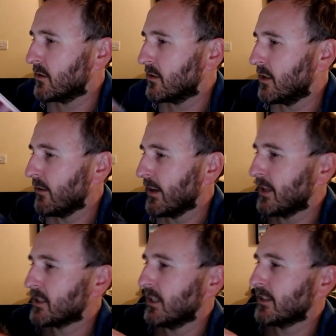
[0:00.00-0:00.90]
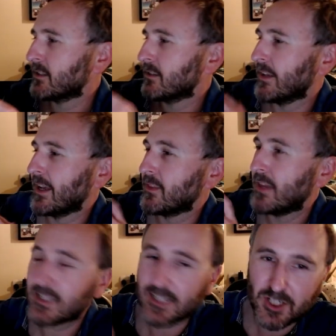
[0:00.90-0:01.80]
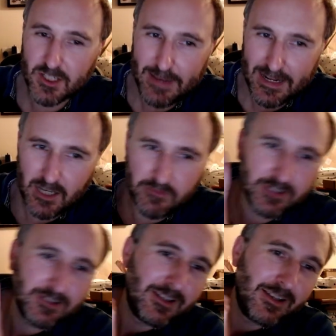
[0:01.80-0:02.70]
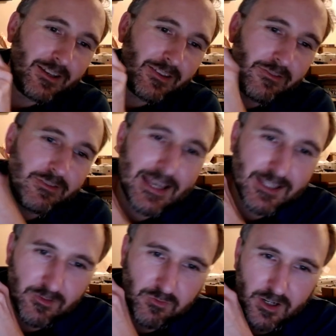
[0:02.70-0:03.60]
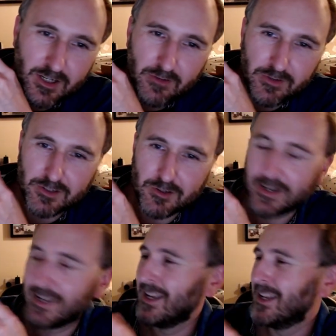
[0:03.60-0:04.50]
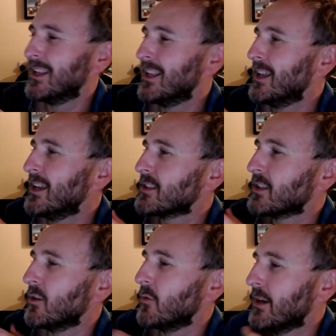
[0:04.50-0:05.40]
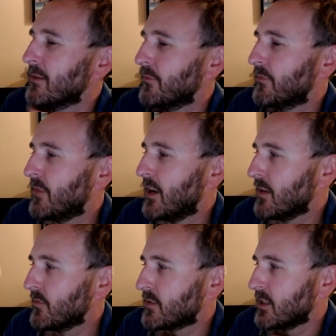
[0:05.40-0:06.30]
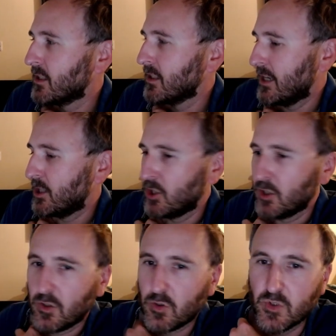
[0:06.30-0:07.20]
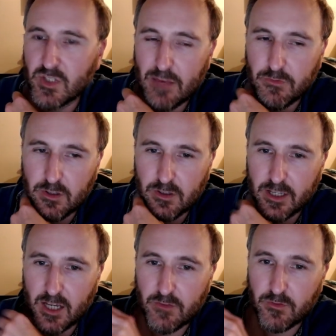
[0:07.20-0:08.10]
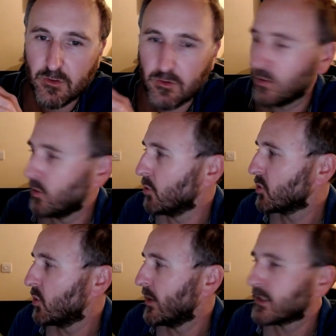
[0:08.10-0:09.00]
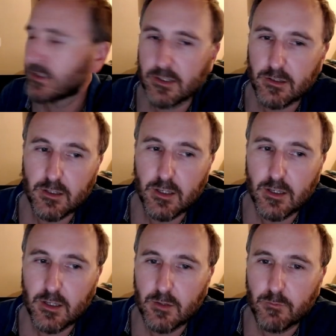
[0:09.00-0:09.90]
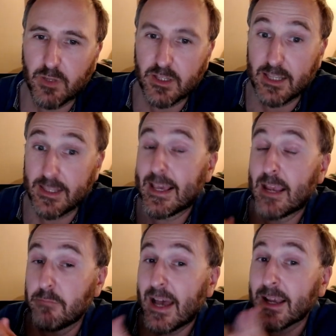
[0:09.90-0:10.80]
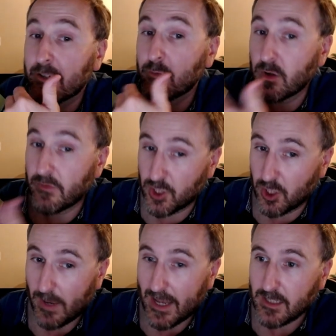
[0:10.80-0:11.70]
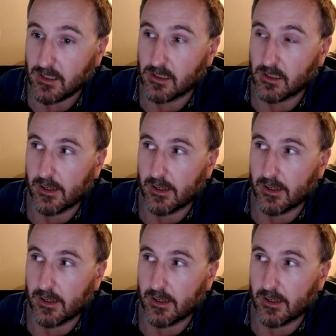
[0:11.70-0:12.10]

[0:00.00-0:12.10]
Okay, that's actually the back cover. That's the front cover. Sorry. So after issue 7, they kind of called quits. But then they came back with issue 8,